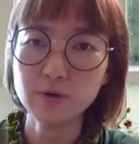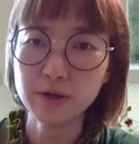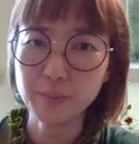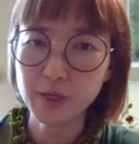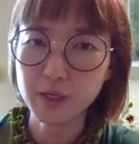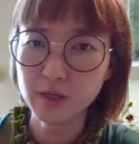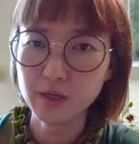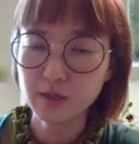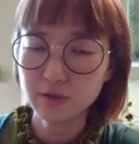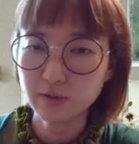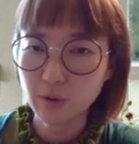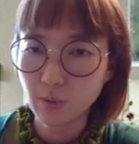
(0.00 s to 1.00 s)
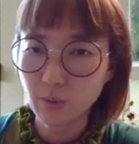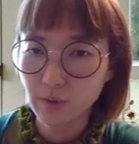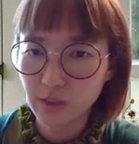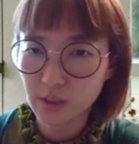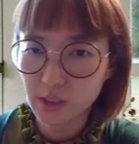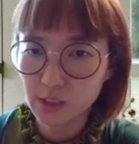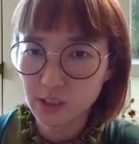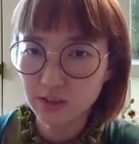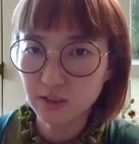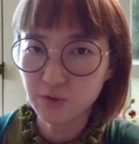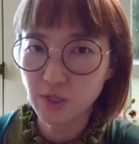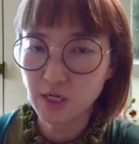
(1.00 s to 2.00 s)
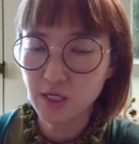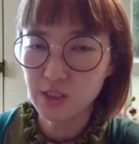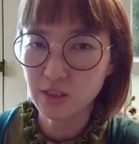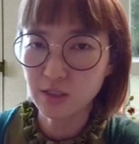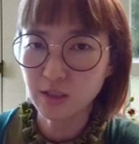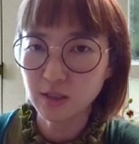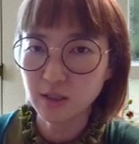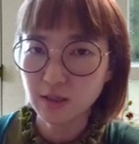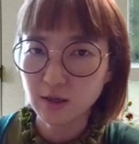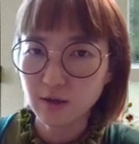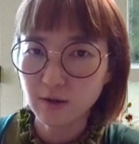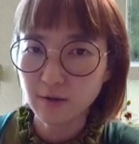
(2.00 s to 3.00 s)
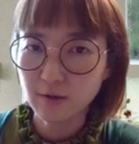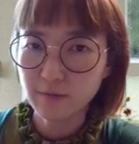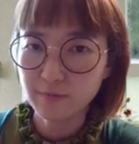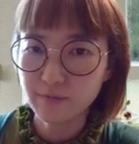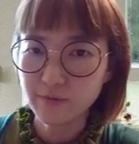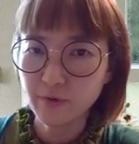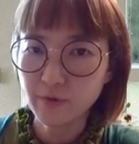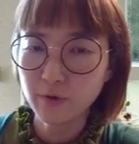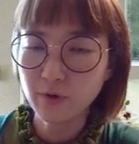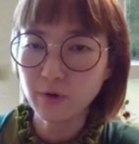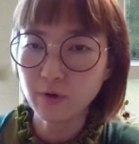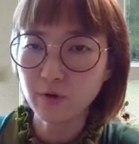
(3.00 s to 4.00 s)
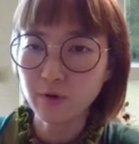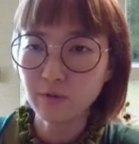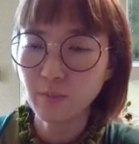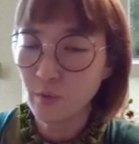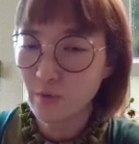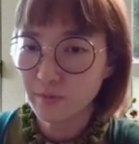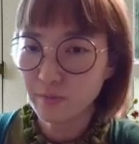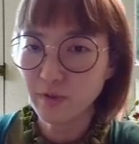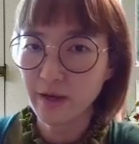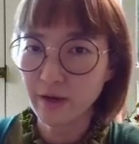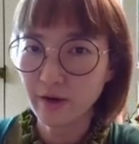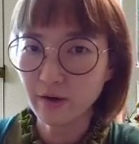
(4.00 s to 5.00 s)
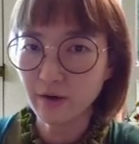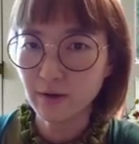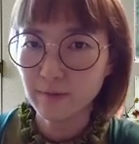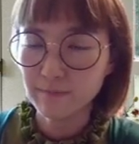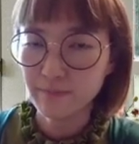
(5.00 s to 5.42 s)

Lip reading: I mean, so in this situation, for both player,